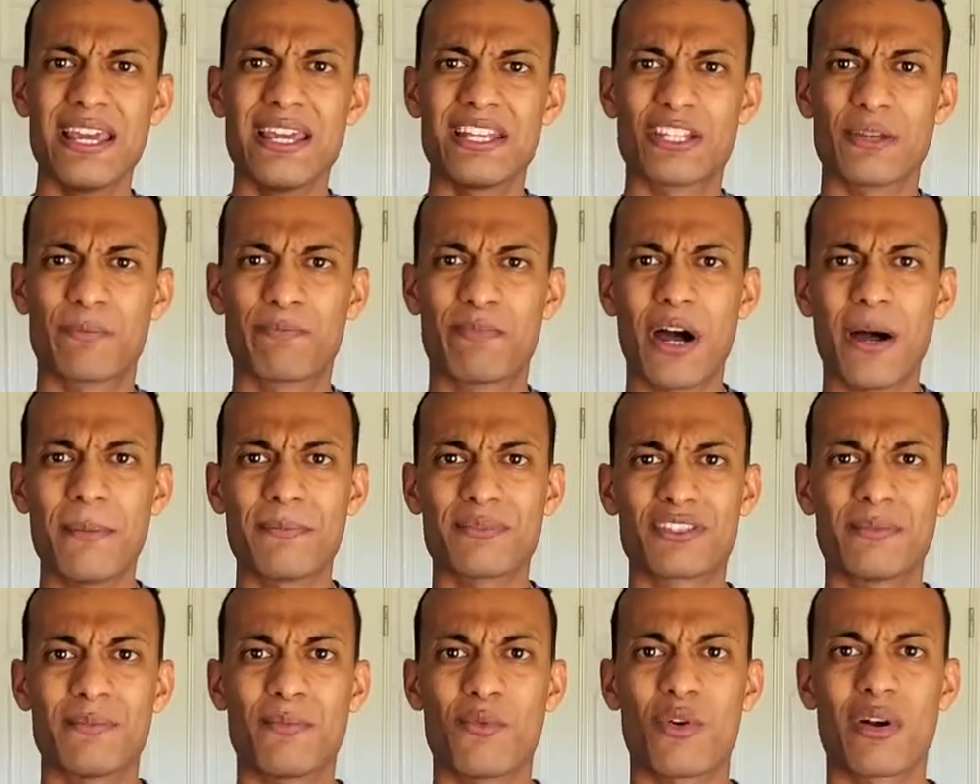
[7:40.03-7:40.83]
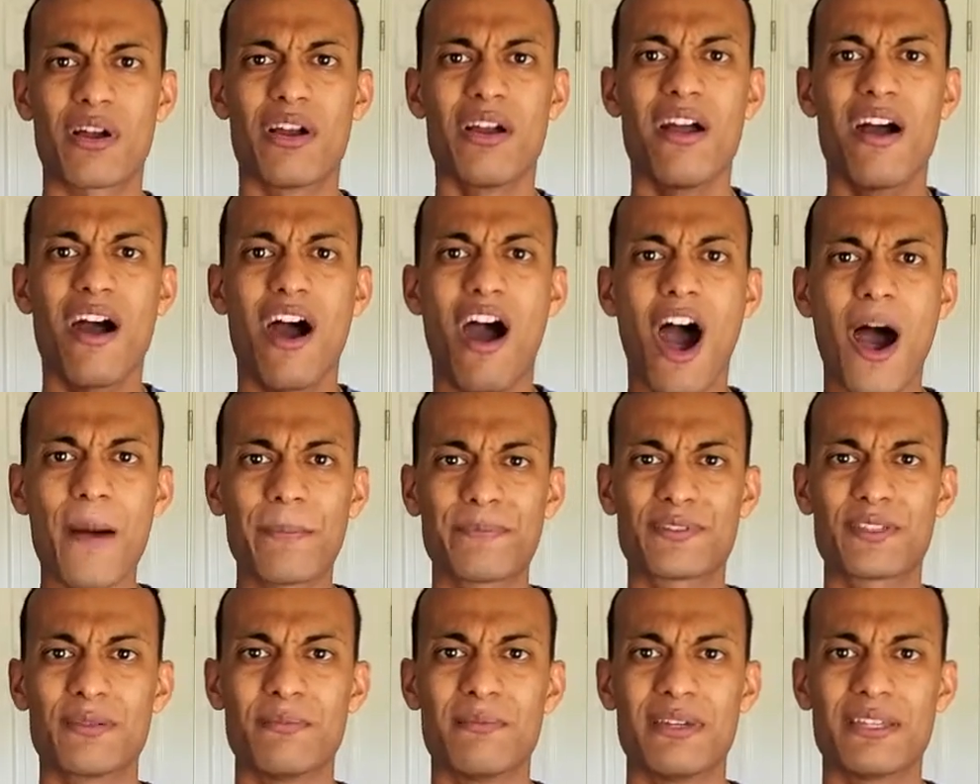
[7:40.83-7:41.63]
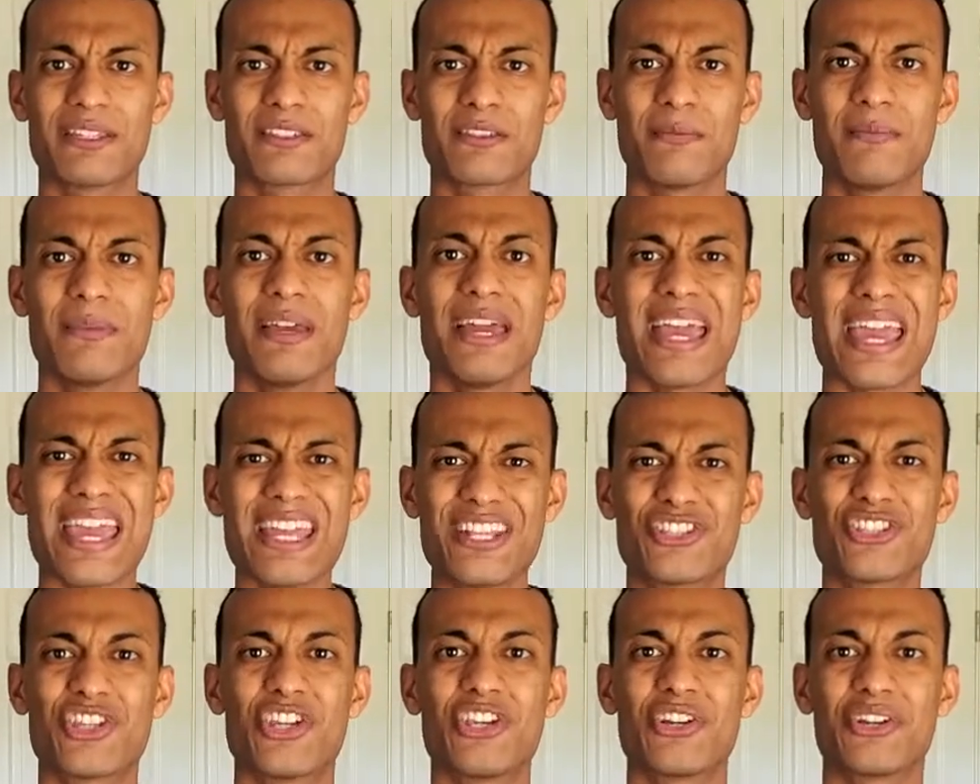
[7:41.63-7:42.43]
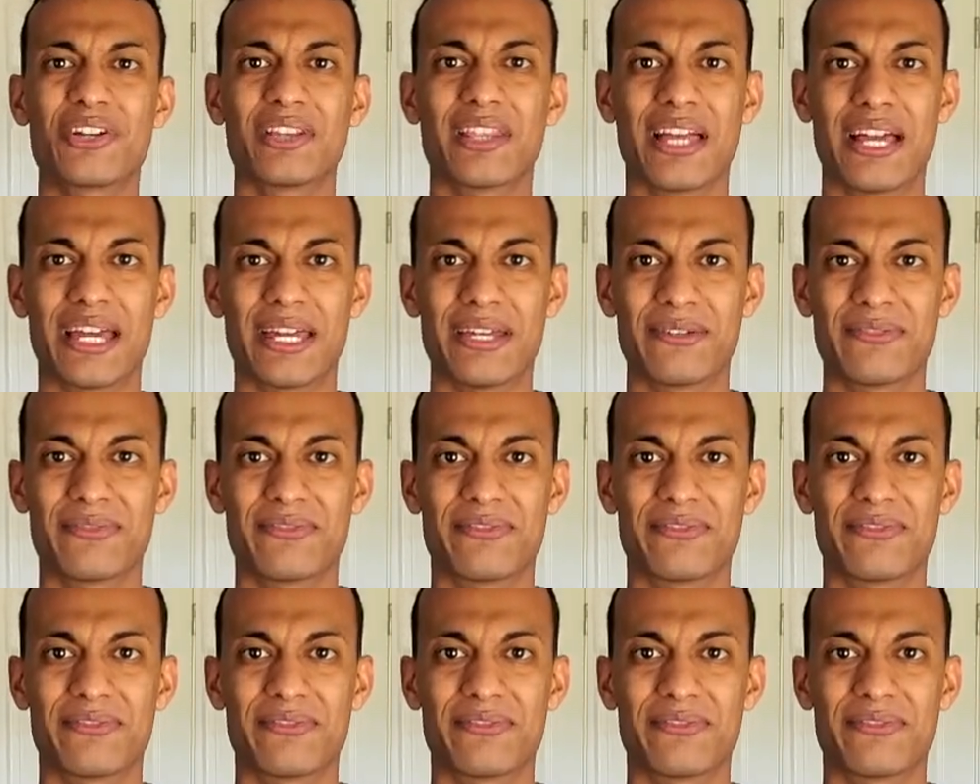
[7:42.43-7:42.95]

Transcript: to pump some more optimism into your life.